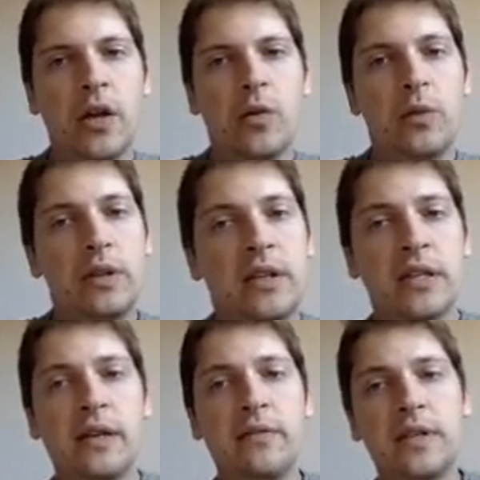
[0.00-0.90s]
will not
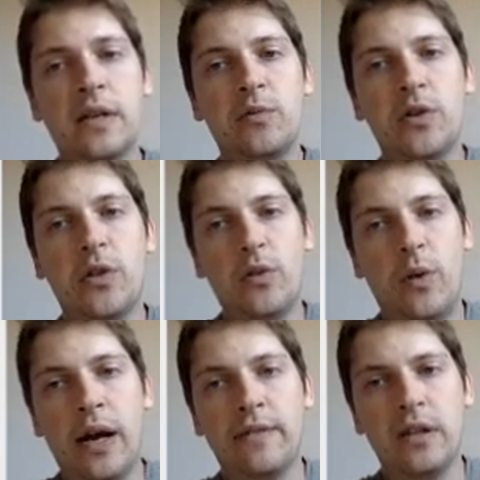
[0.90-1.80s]
have time to
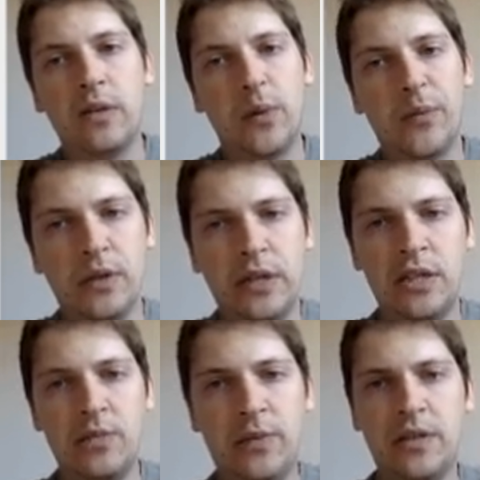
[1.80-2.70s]
thrive in the
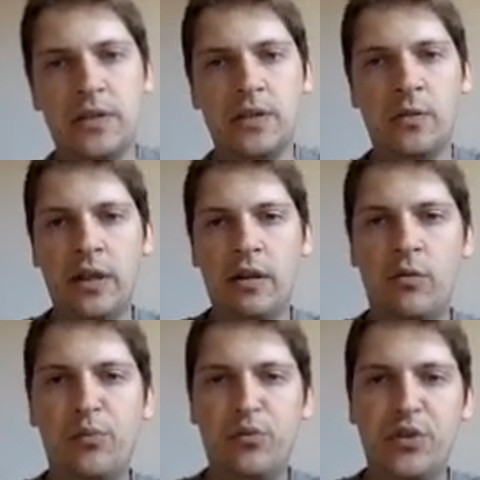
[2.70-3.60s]
population because when they
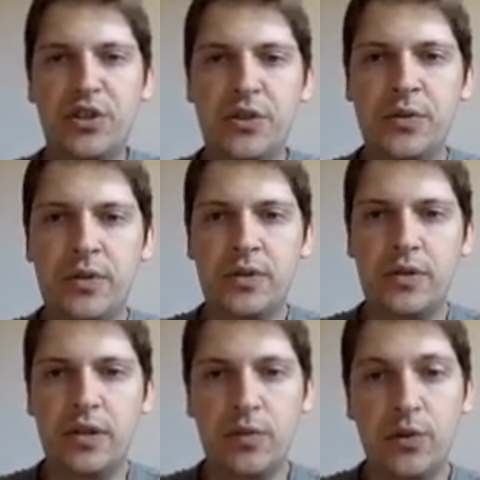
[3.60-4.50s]
reproduce,
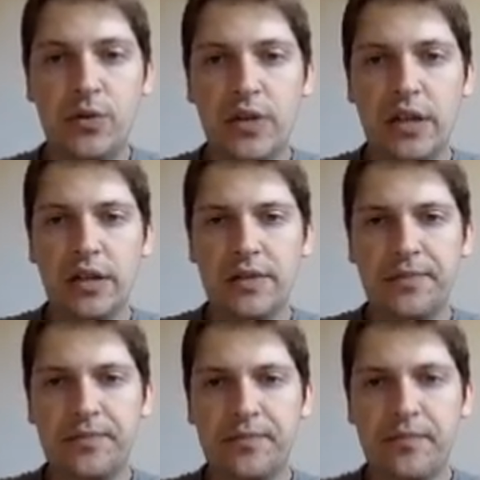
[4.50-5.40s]
they mutate.
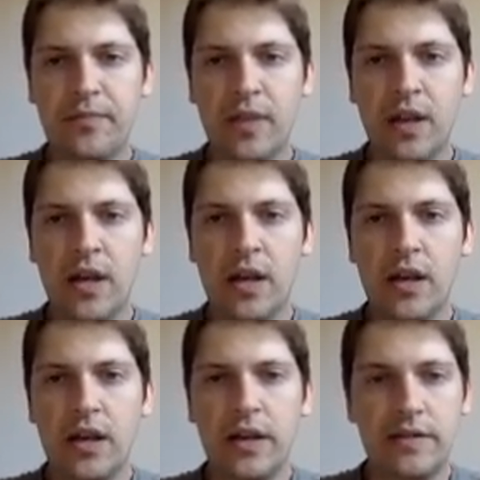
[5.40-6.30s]

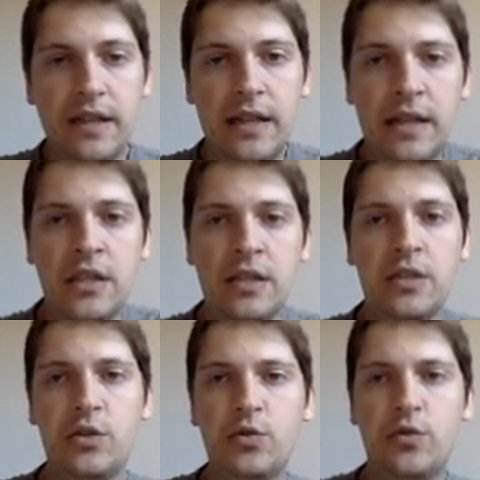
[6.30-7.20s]
If selection is
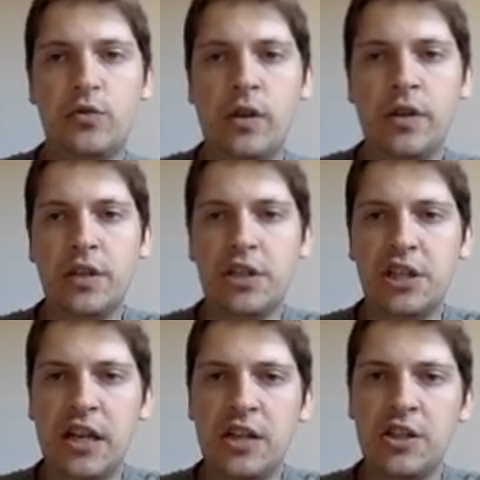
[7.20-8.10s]
too strong, a
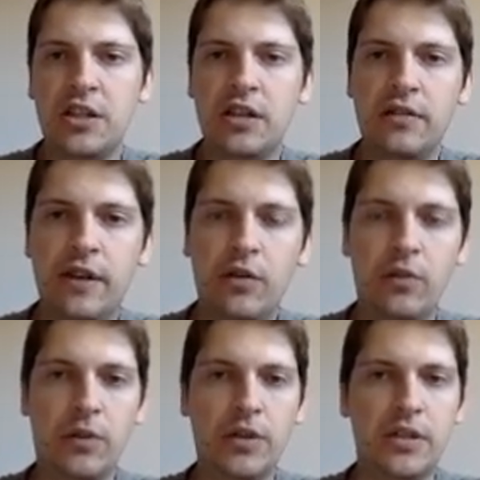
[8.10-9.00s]
change in the
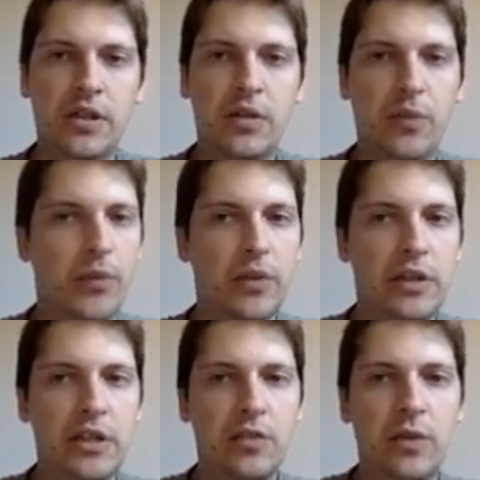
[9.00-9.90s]
environment and the
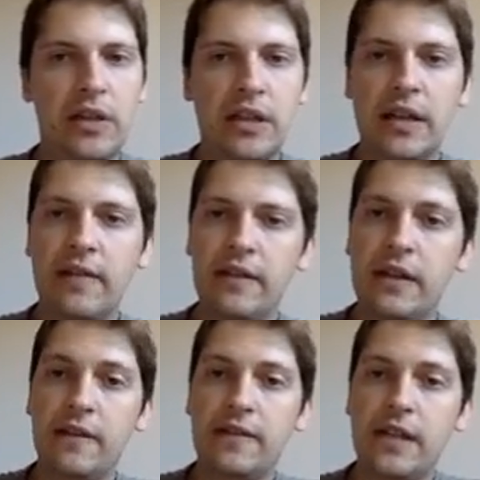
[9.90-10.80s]
population will not have
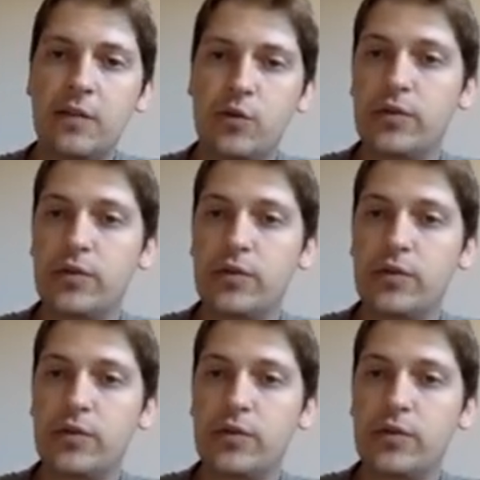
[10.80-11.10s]
enough time to